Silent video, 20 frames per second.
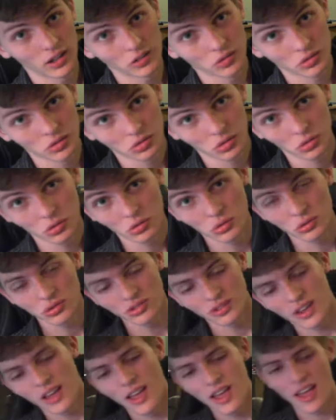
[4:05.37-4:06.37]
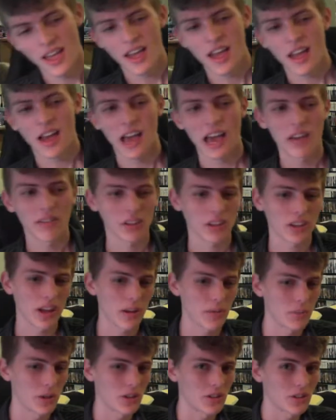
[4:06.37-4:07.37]
Souls. I haven't
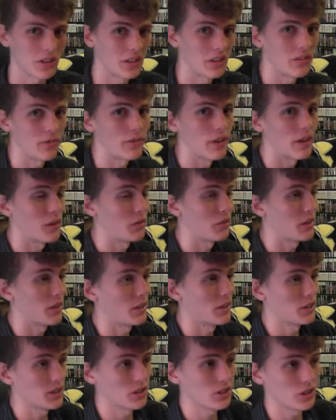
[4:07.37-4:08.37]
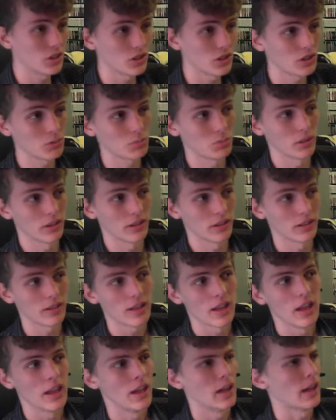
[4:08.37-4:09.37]
gotten much into the Final Fantasy series, but
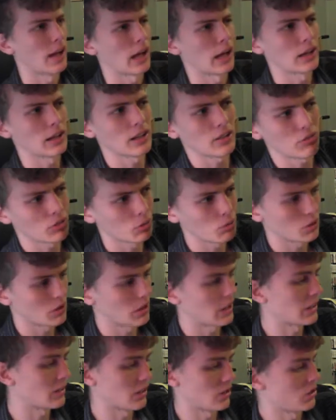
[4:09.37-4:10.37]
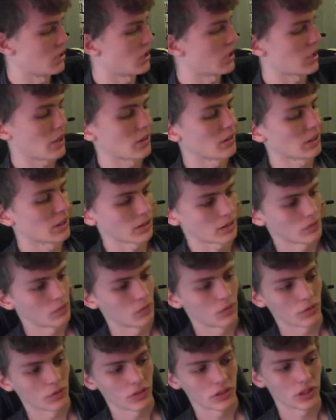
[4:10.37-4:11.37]
I definitely would like to check out like
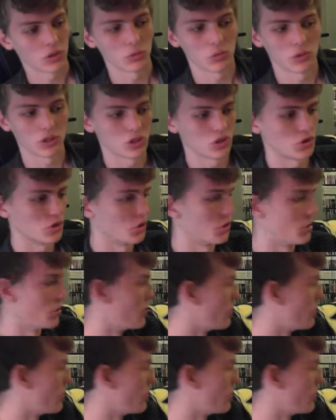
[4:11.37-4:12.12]
the original,